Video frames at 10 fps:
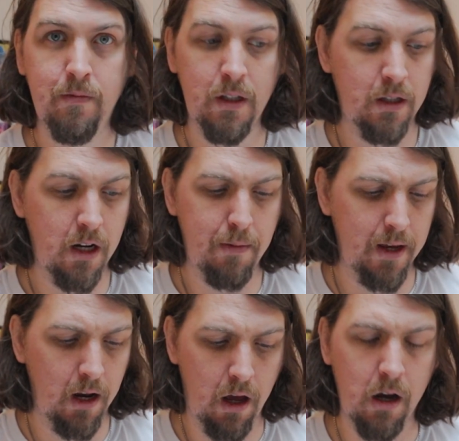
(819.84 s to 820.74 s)
there's going to
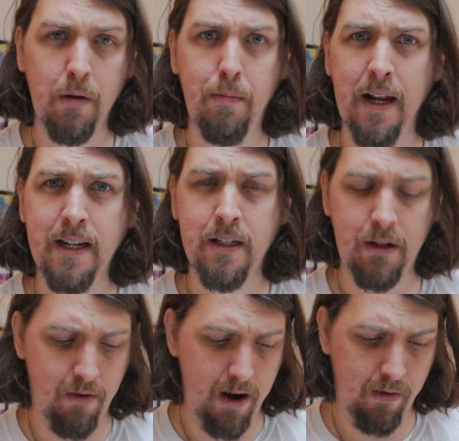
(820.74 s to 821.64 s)
be a lot of good places
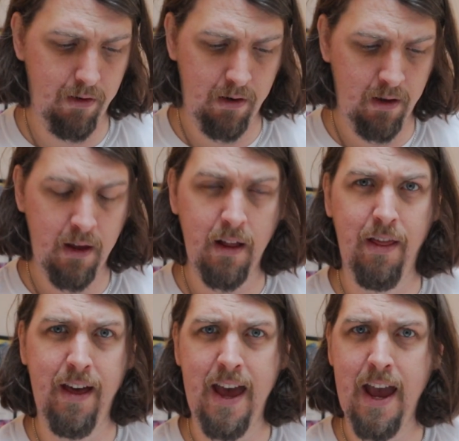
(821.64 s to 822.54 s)
around
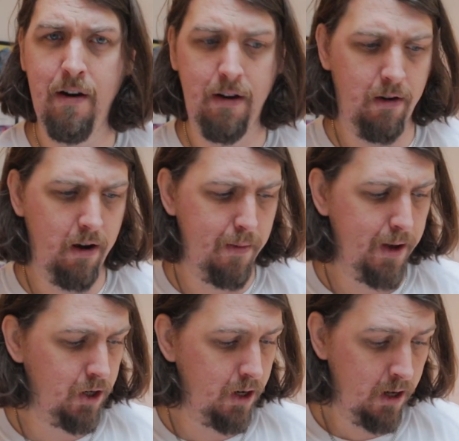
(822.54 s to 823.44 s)
that area, I
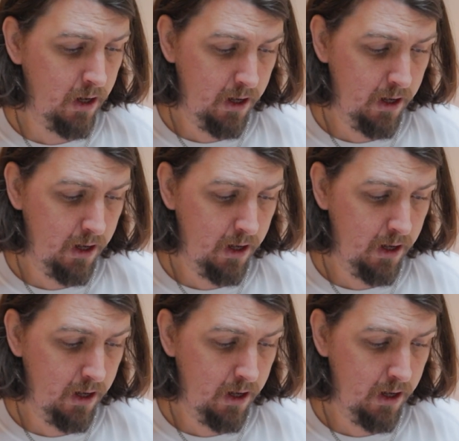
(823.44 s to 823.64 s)
imagine.